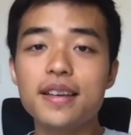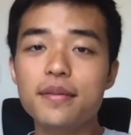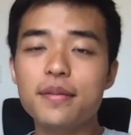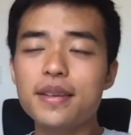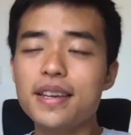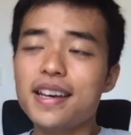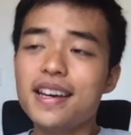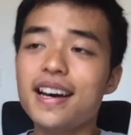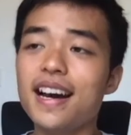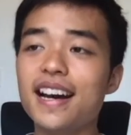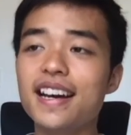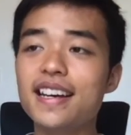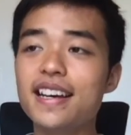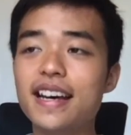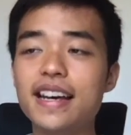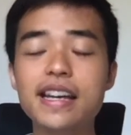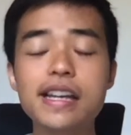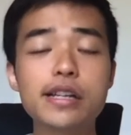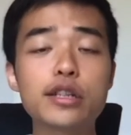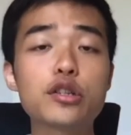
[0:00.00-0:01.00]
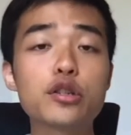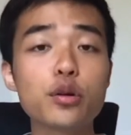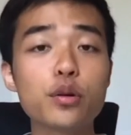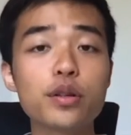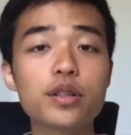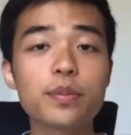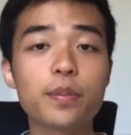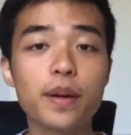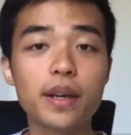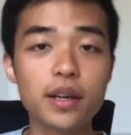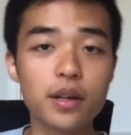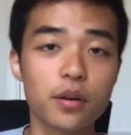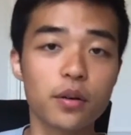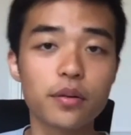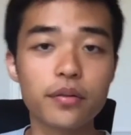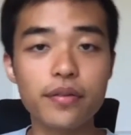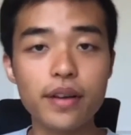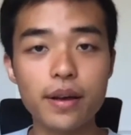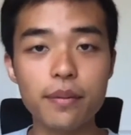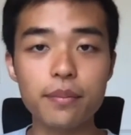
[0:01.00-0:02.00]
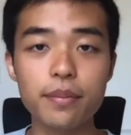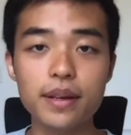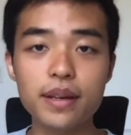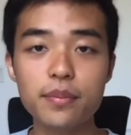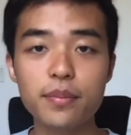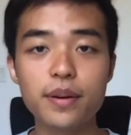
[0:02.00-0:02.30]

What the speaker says: yeah, I enjoyed being called fat B,